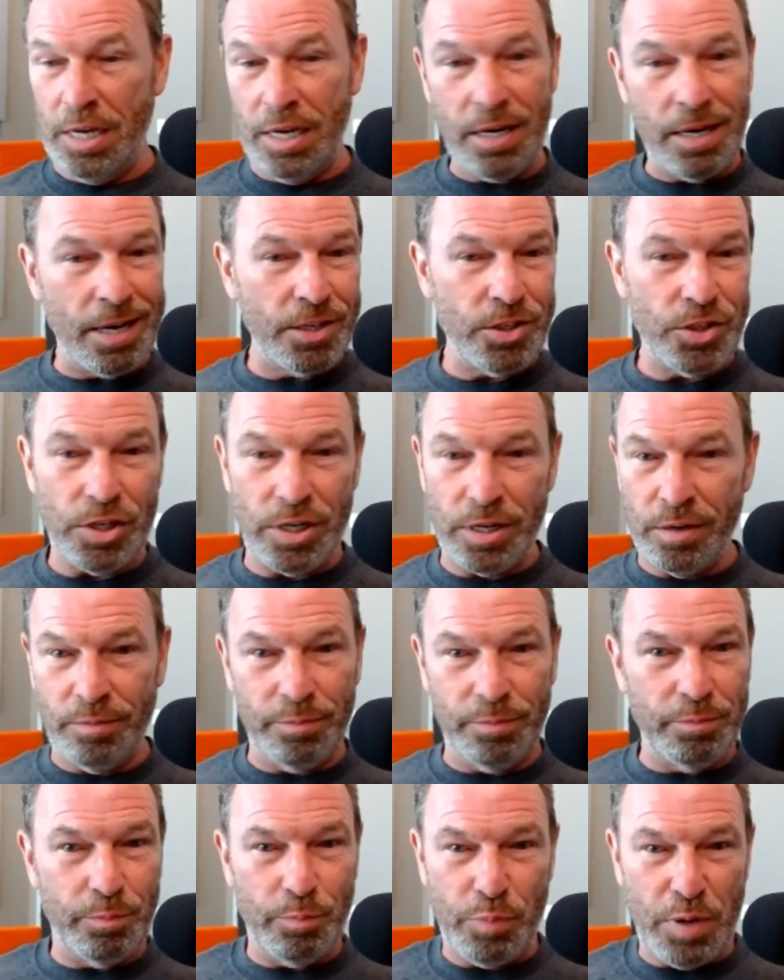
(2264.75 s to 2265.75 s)
He and I
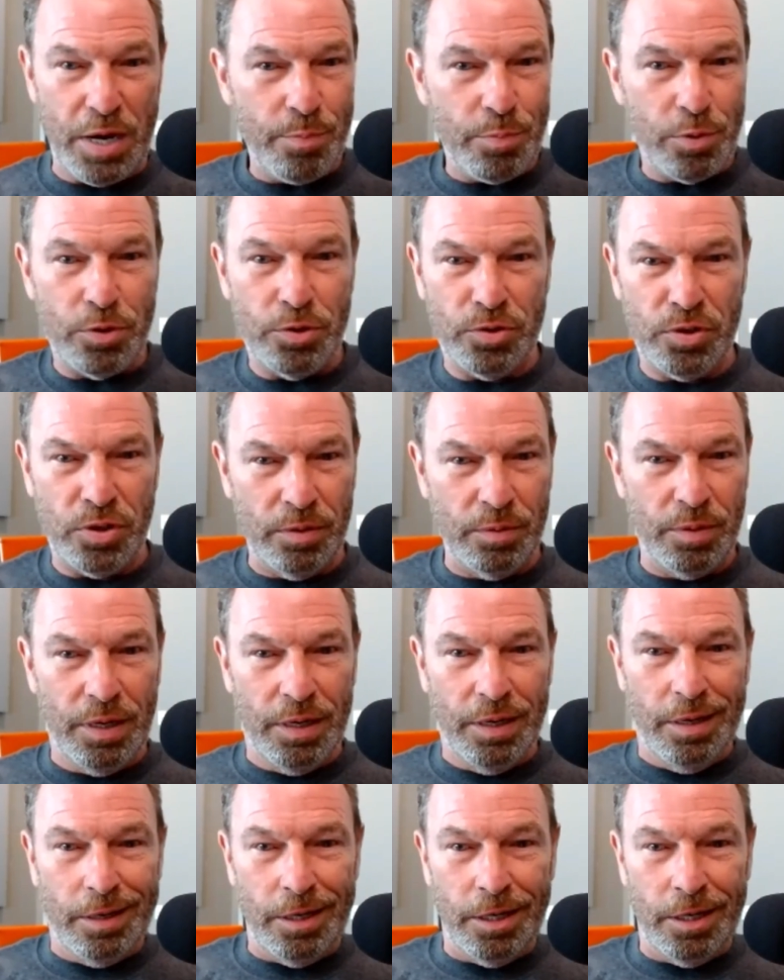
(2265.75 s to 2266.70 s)
share papers and,